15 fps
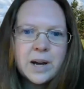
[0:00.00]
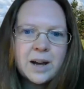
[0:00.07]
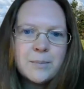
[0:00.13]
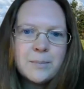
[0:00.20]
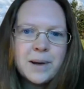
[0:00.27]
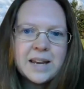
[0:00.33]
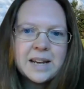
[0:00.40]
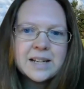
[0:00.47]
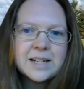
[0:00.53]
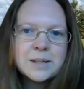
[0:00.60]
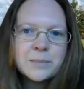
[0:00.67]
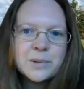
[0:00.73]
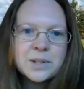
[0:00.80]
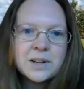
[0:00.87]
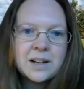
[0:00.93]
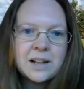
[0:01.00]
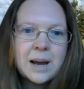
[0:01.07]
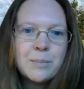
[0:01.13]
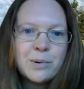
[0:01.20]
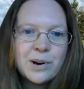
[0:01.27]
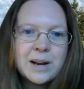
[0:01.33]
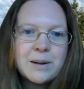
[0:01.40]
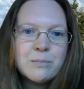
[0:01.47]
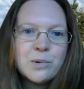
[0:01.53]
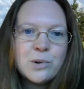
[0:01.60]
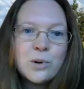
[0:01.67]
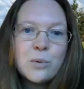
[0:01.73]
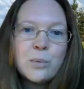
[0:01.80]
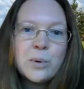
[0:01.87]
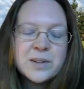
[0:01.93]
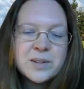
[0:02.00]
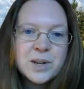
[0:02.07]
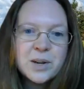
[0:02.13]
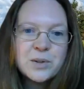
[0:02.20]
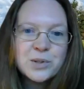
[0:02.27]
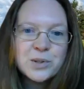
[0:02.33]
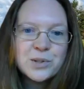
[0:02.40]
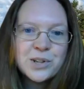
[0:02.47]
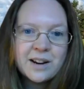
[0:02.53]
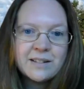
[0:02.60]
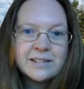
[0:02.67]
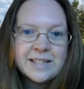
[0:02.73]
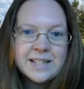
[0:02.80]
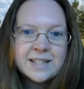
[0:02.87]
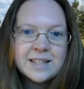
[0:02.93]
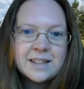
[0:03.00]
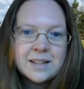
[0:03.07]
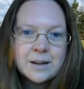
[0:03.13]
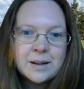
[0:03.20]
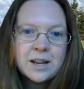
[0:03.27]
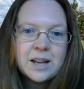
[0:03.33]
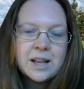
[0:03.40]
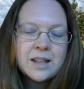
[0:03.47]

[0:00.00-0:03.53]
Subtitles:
makers must collaborate more with social charities and